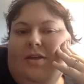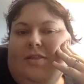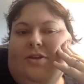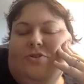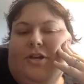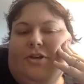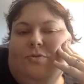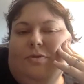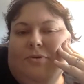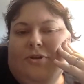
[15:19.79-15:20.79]
The introduction
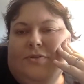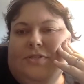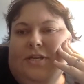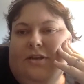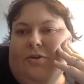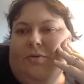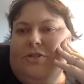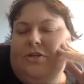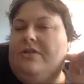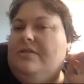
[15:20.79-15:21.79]
reproduced here, which
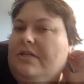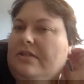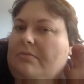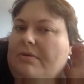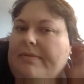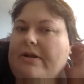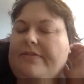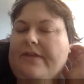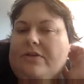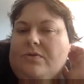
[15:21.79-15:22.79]
you can see a little bit better at
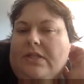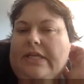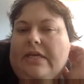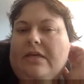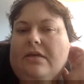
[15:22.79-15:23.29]
the actual link,